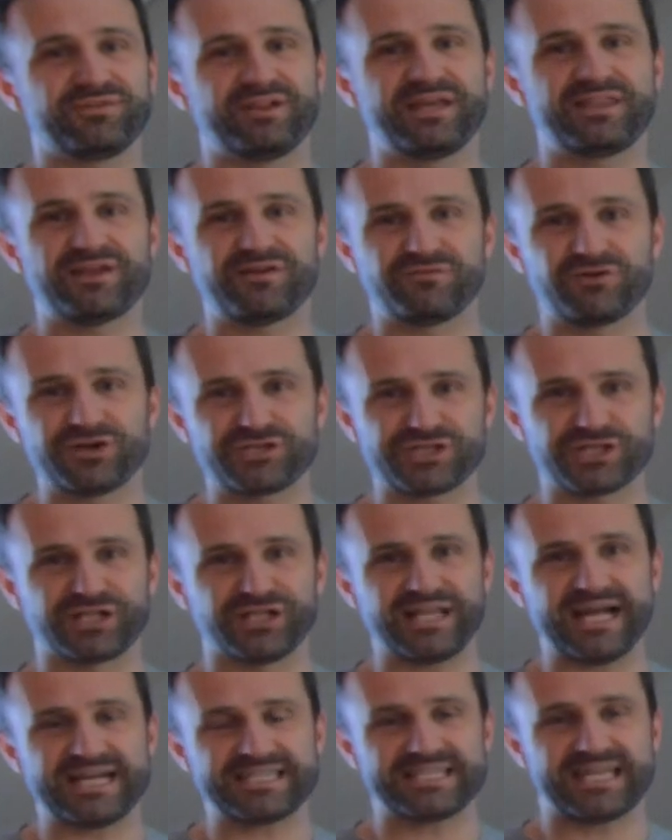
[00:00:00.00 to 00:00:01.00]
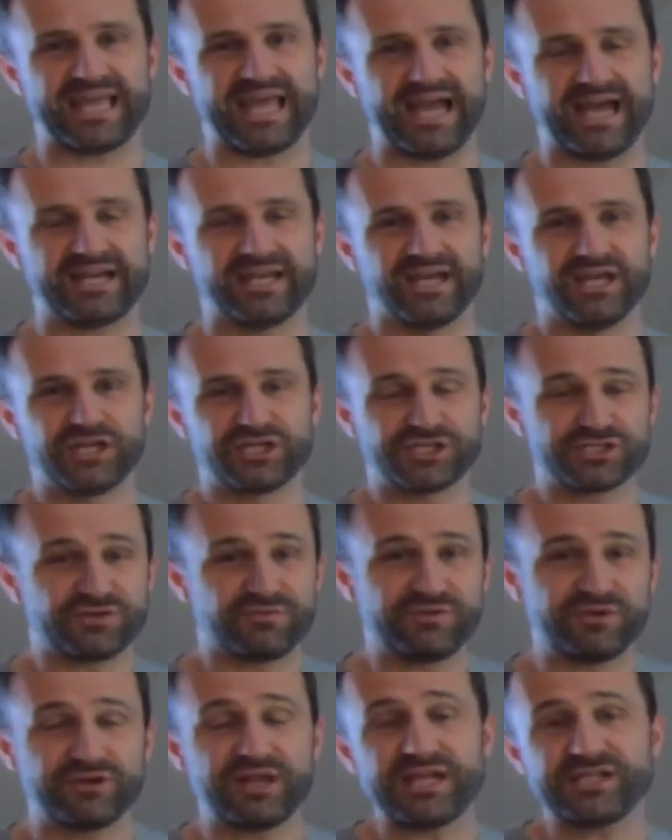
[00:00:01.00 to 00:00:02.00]
flight that Virgin Galactic had just a
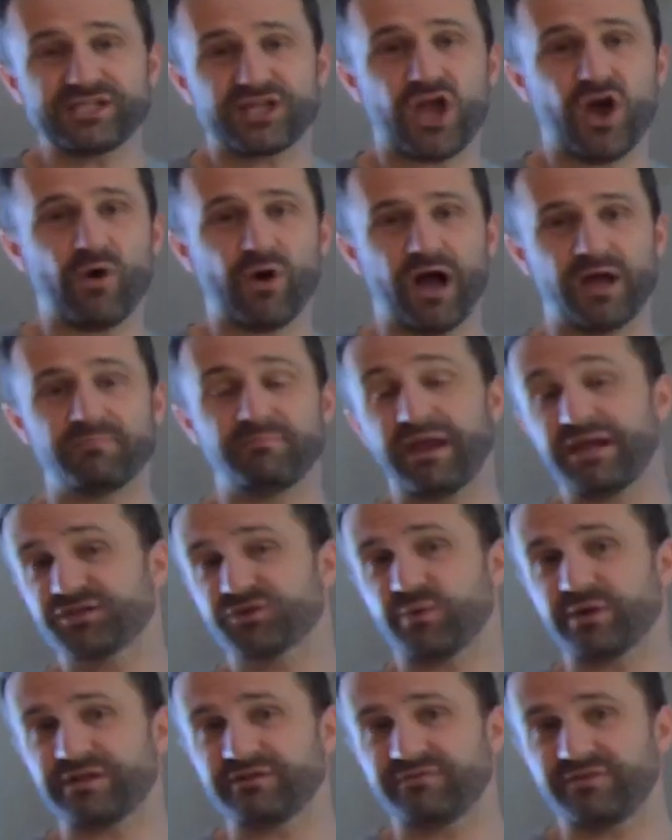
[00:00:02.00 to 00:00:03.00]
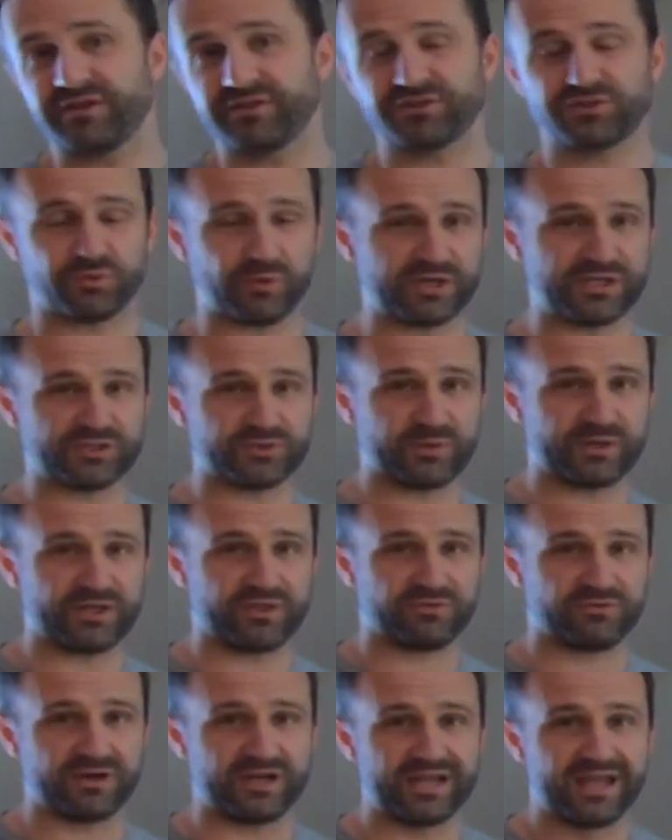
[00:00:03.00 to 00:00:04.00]
few days ago on May 25th,
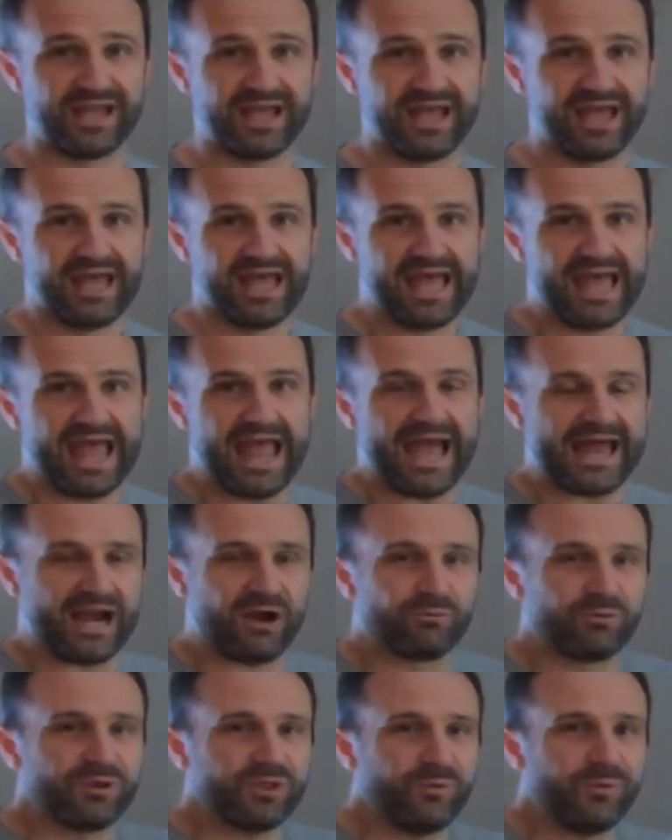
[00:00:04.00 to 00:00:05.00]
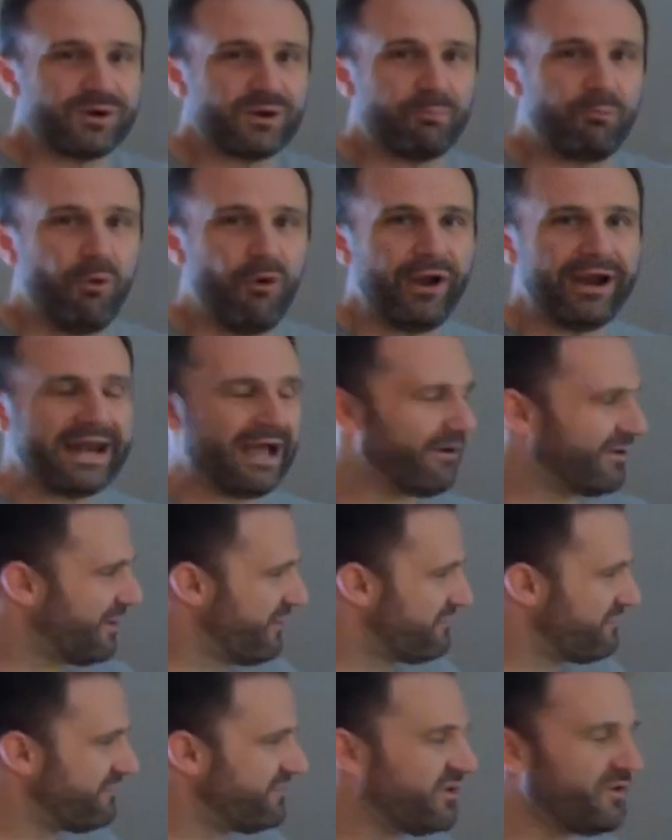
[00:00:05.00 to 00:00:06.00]
2023. And I really want to point out
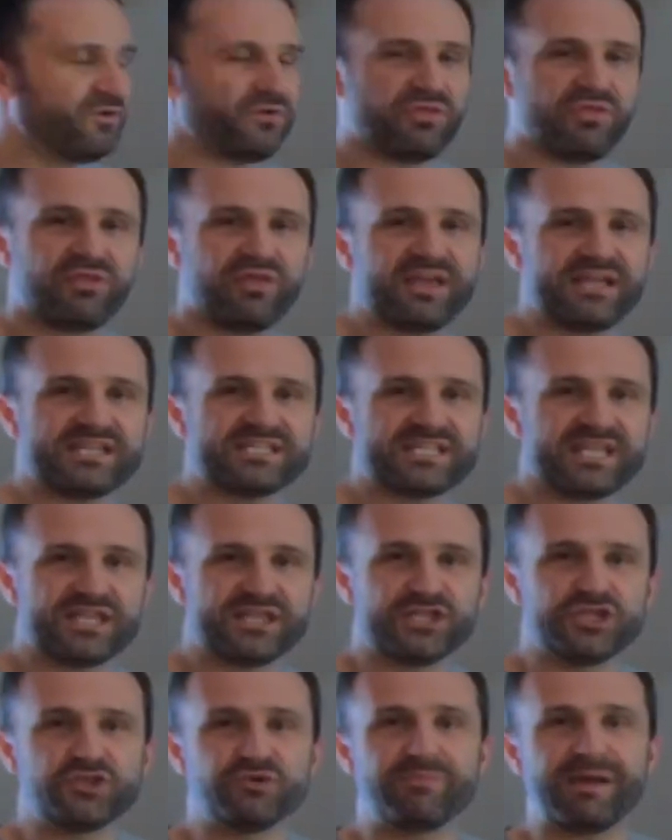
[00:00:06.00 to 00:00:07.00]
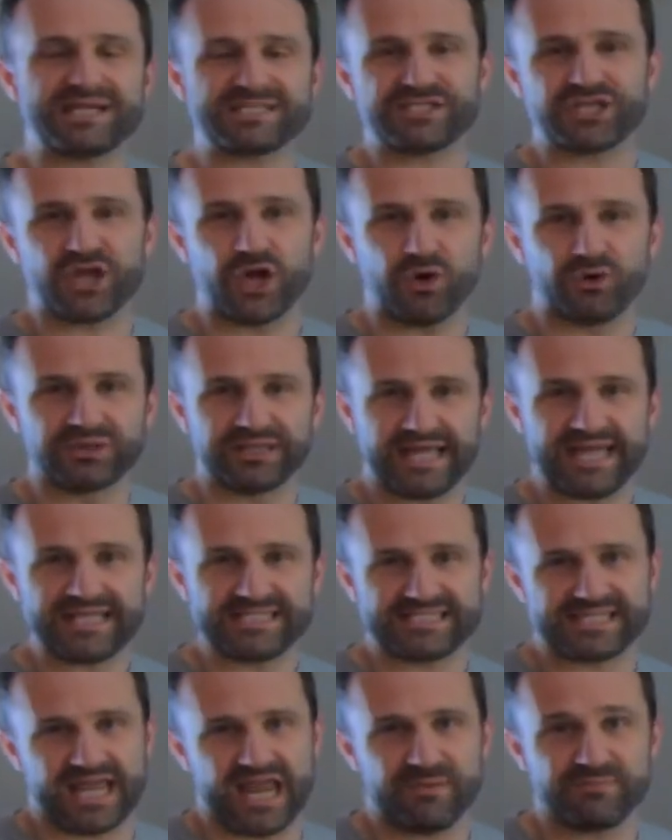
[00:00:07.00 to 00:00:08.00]
a few things in the New Mexico
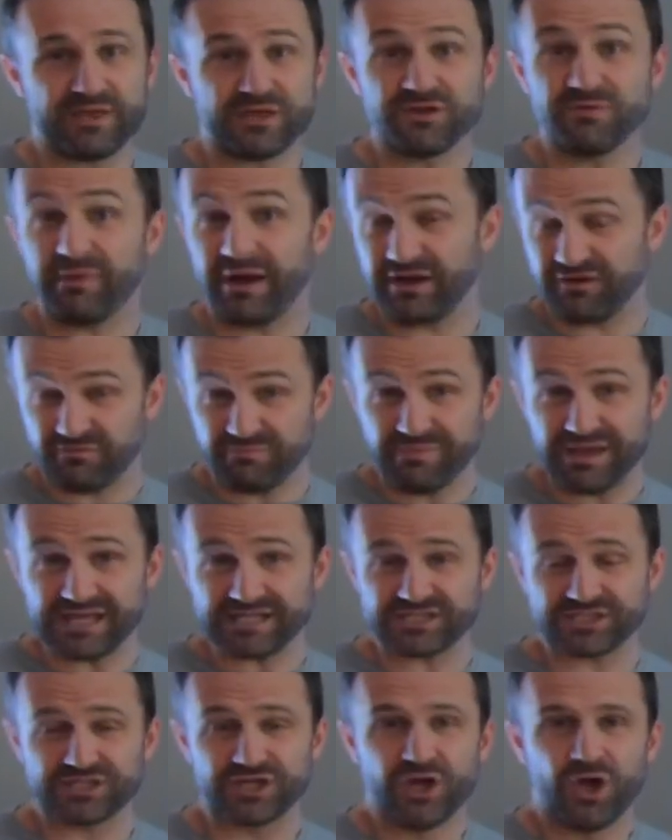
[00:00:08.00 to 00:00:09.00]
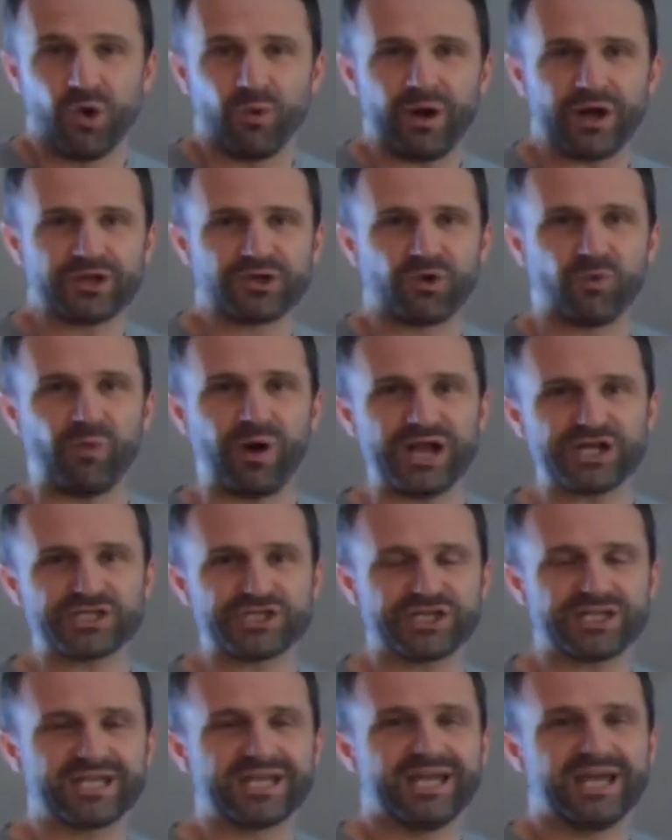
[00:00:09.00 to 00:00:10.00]
landscape that you might have missed while you're
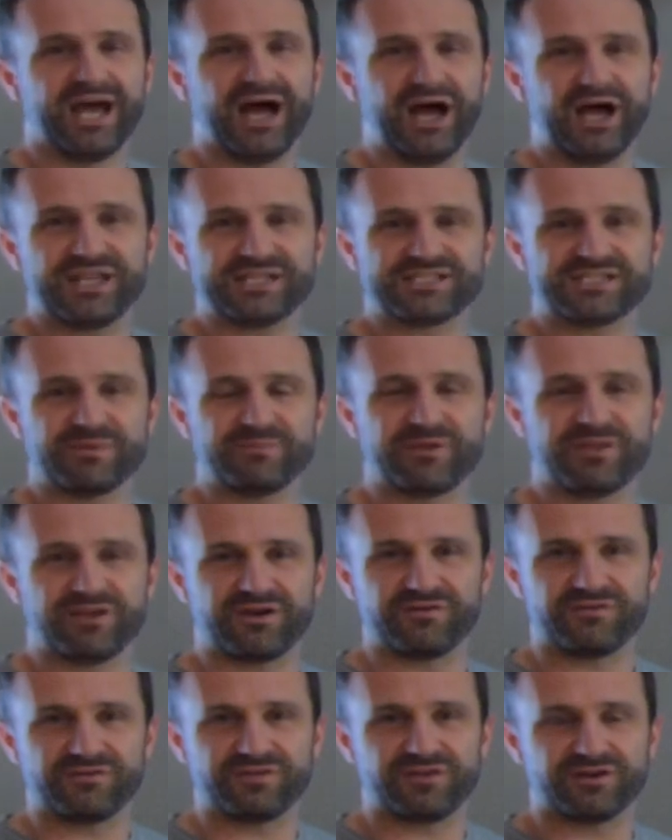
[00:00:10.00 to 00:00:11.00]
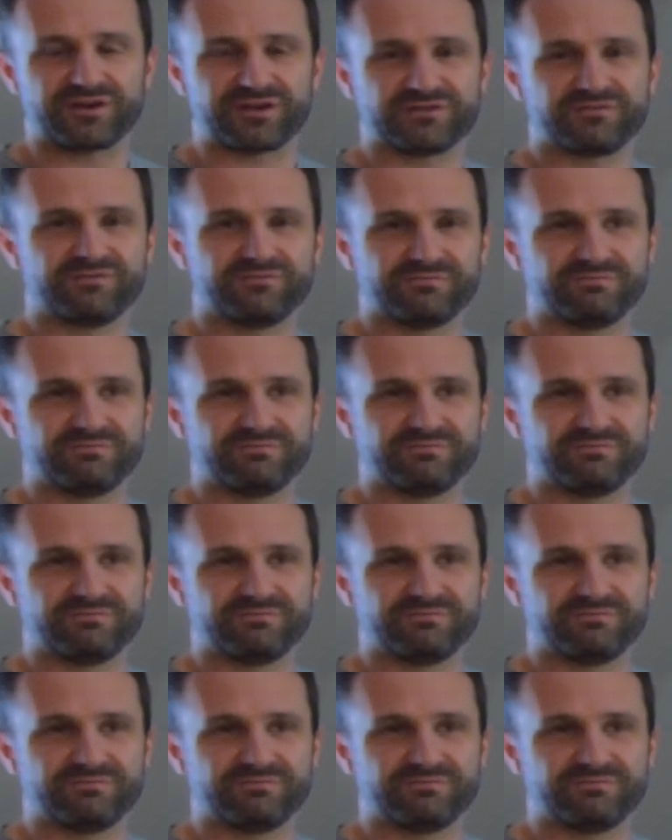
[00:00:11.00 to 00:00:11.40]
watching some of the